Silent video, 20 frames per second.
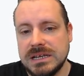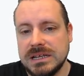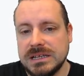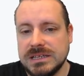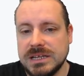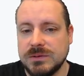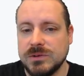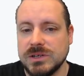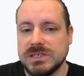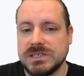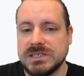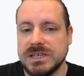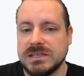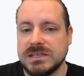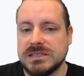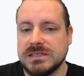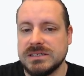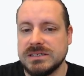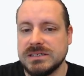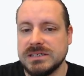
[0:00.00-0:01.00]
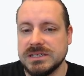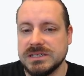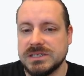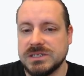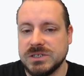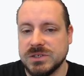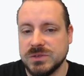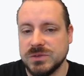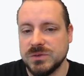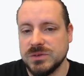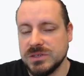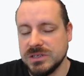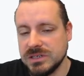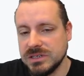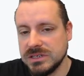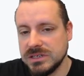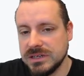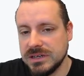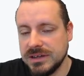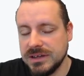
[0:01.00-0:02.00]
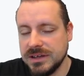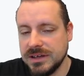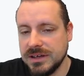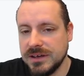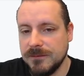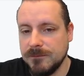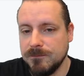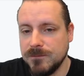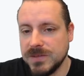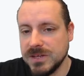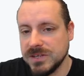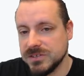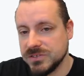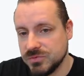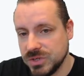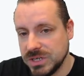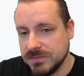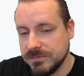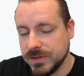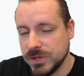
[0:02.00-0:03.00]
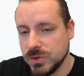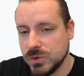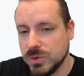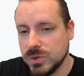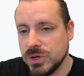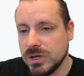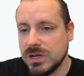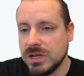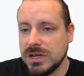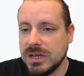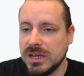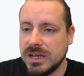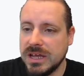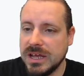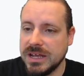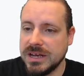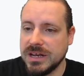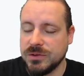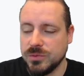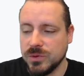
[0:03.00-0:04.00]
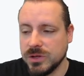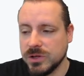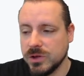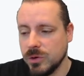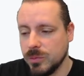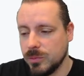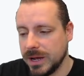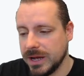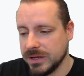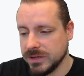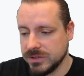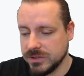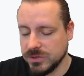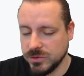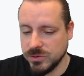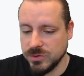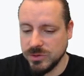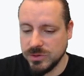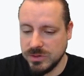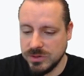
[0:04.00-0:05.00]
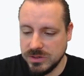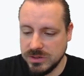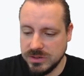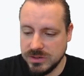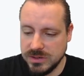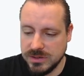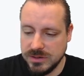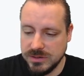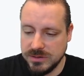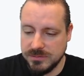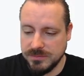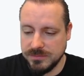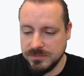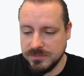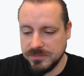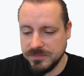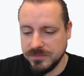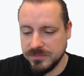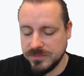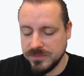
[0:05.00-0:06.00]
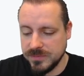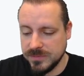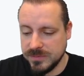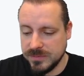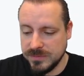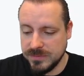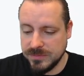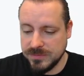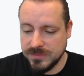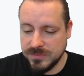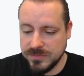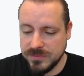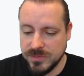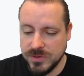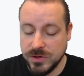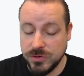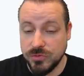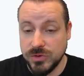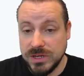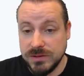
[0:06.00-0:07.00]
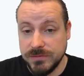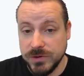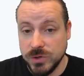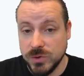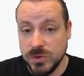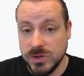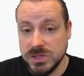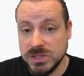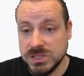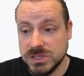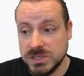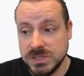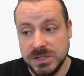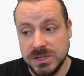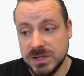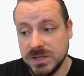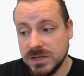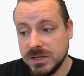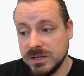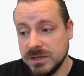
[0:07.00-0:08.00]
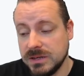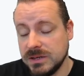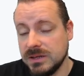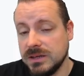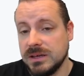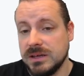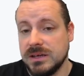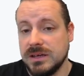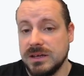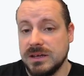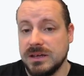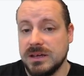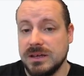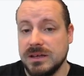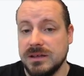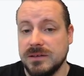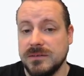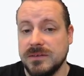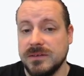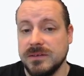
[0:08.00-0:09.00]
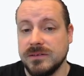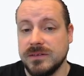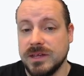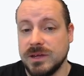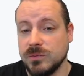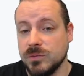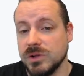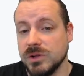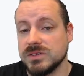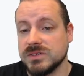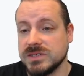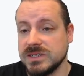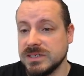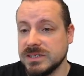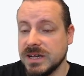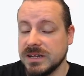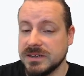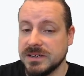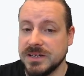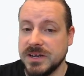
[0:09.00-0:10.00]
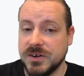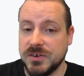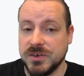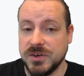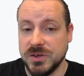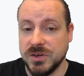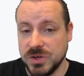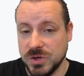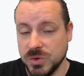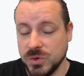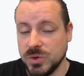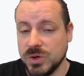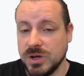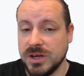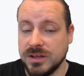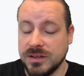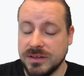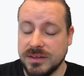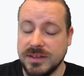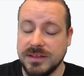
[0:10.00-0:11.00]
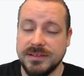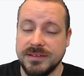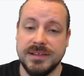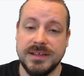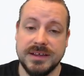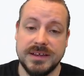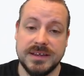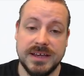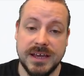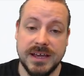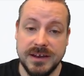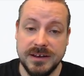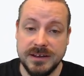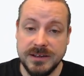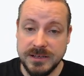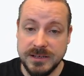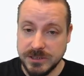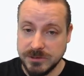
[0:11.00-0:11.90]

they will set this to needs review, and it will go back to the reviewers, and they will see that in their to-do, and then they can